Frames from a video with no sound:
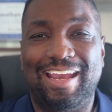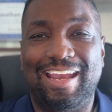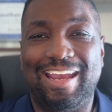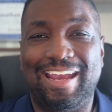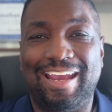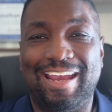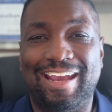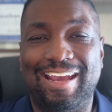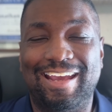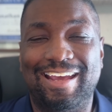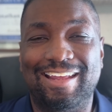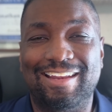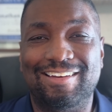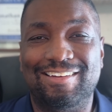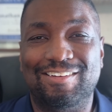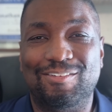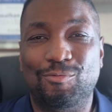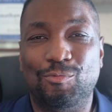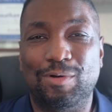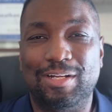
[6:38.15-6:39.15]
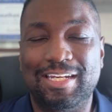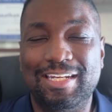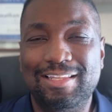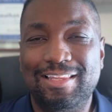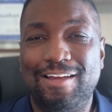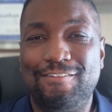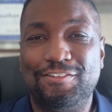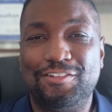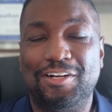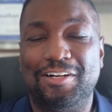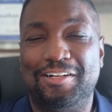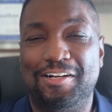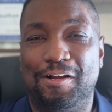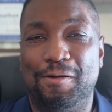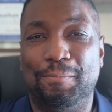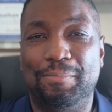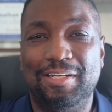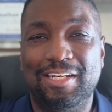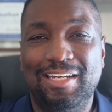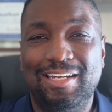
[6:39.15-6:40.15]
And when he left our
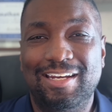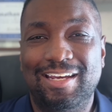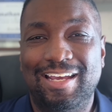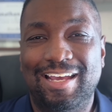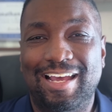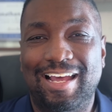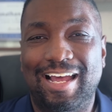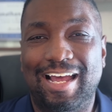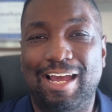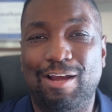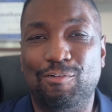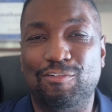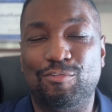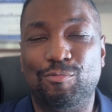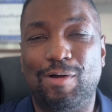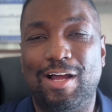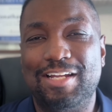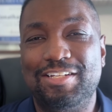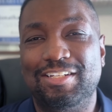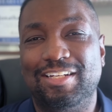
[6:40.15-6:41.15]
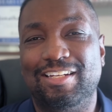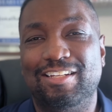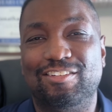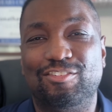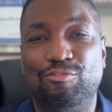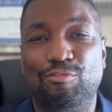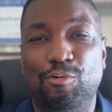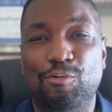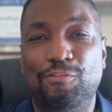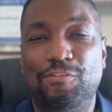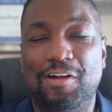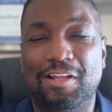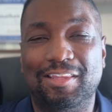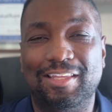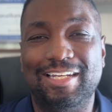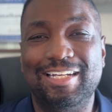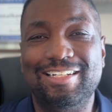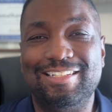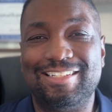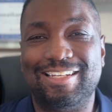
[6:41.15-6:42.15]
company, I was watching his growth on
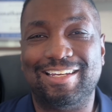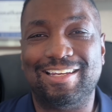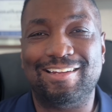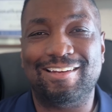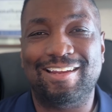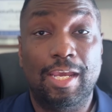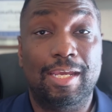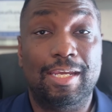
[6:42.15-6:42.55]
LinkedIn.